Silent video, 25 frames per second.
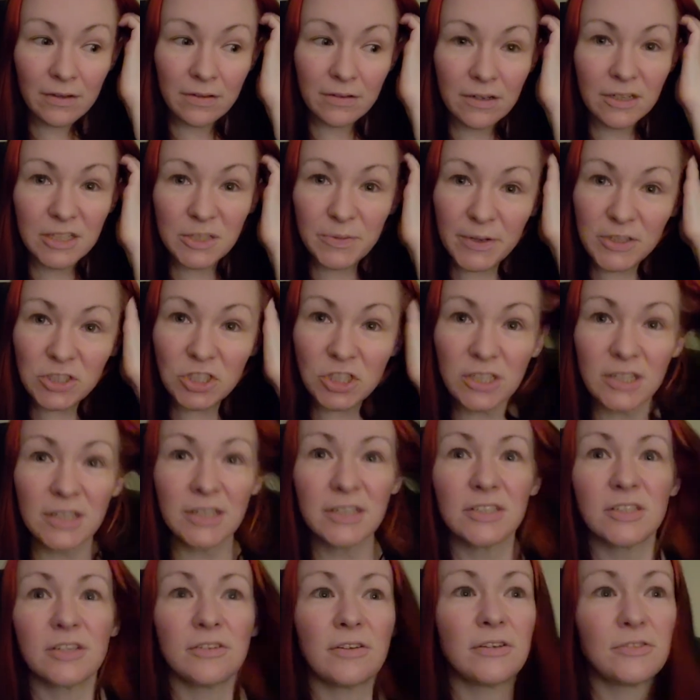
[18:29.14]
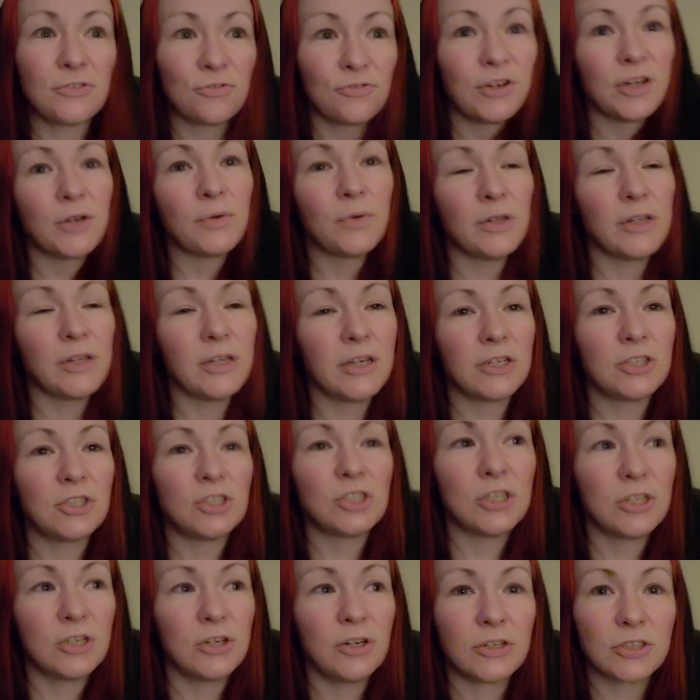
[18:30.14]
Especially as as frequently as
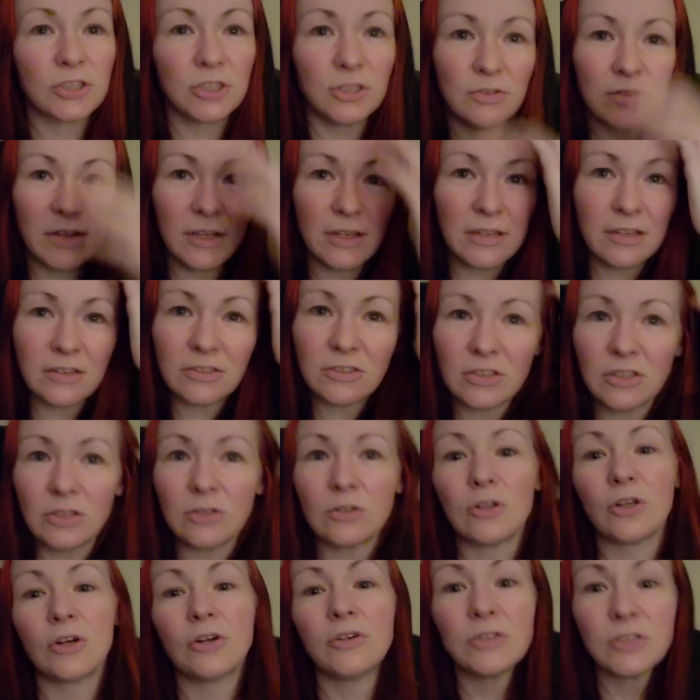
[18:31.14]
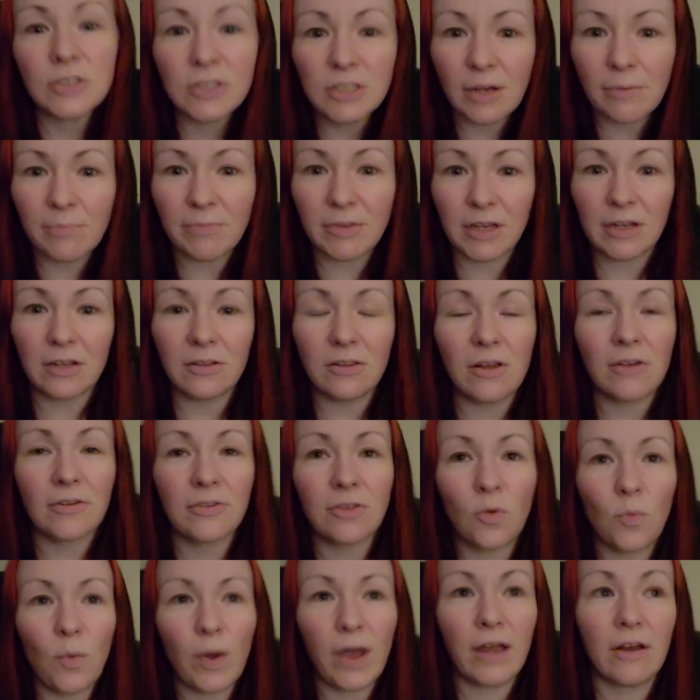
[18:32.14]
she cooks, you'd think that you'd learn something along
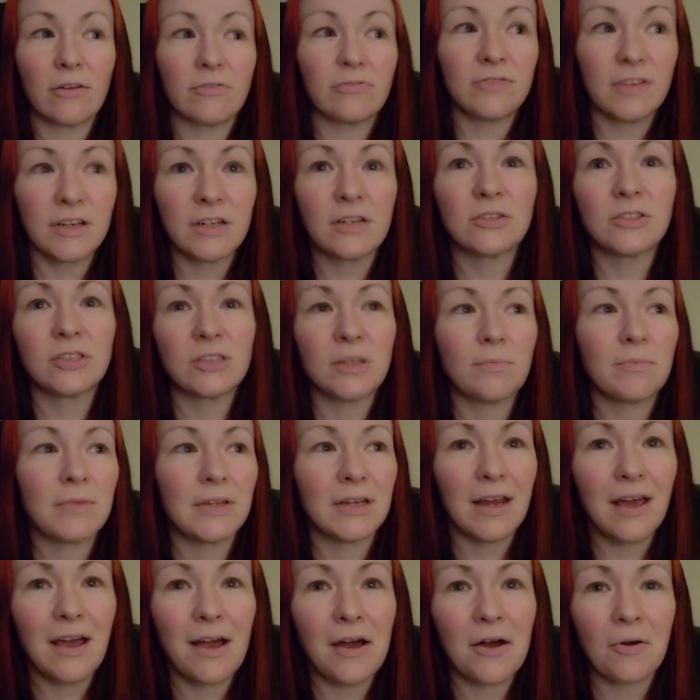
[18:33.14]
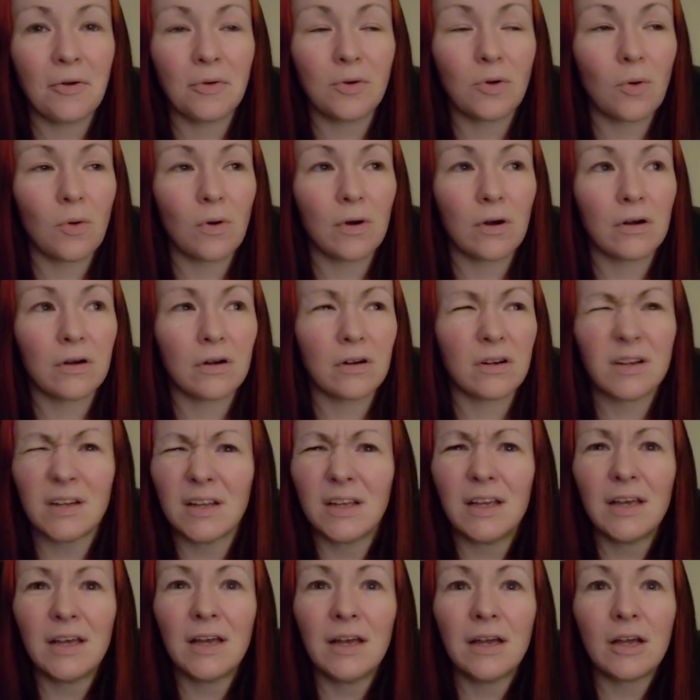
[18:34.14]
the way or figure something out or
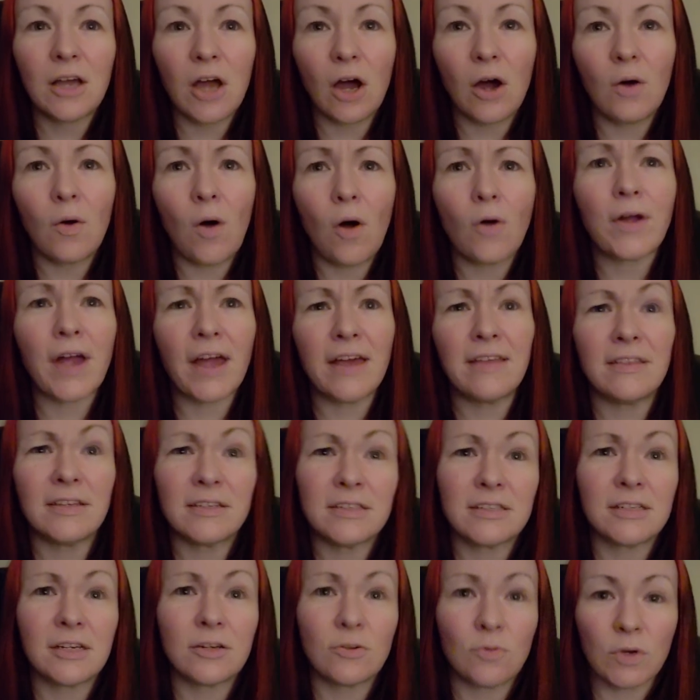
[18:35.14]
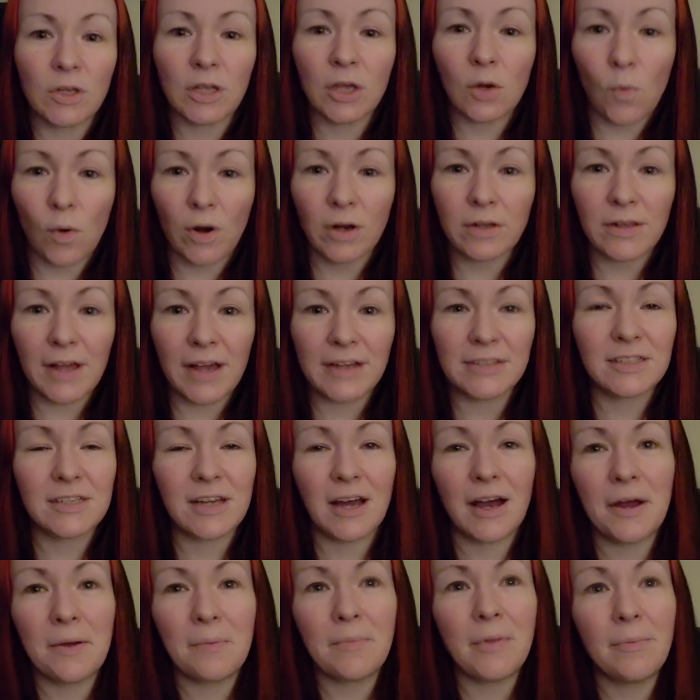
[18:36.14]
go, okay, this didn't really work last
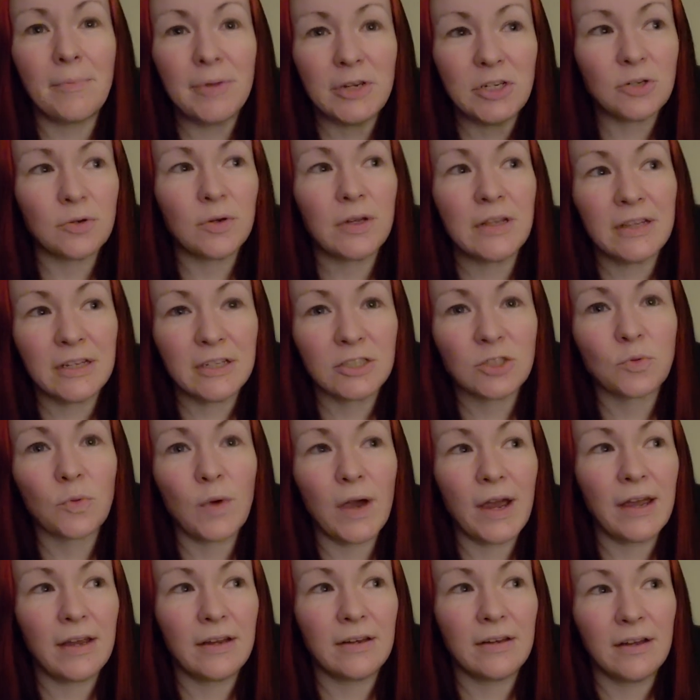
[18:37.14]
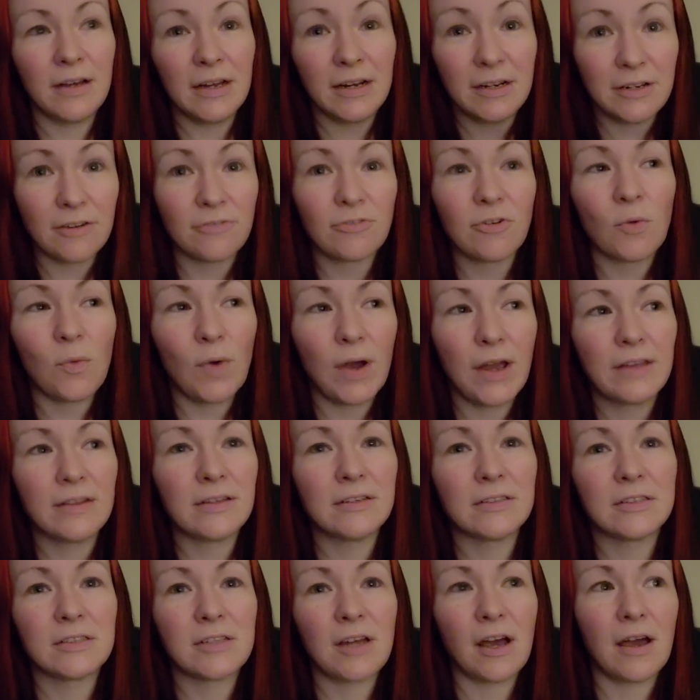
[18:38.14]
time. Let me do it this way, a different way
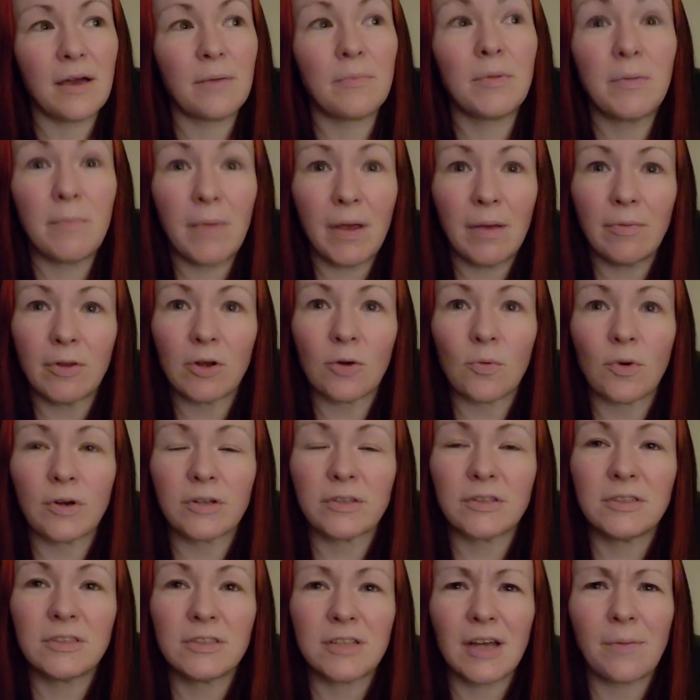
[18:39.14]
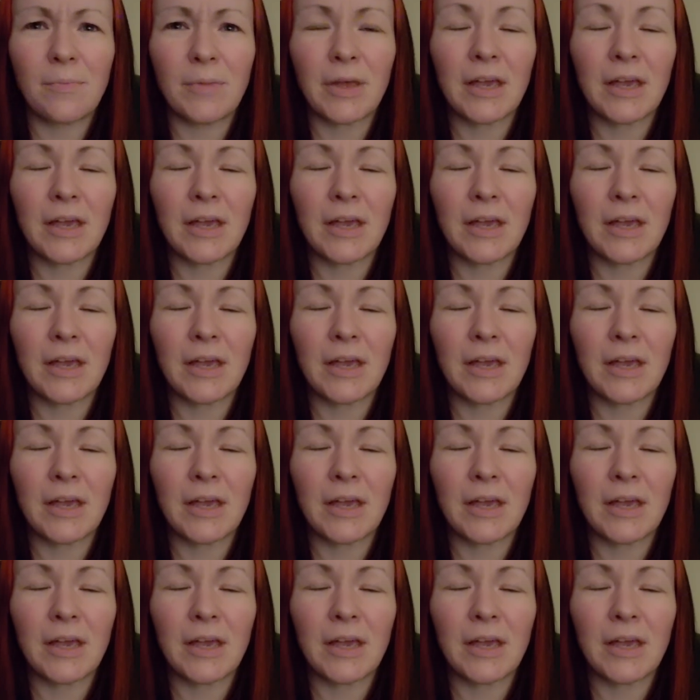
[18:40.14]
this time, and maybe it'll work this time.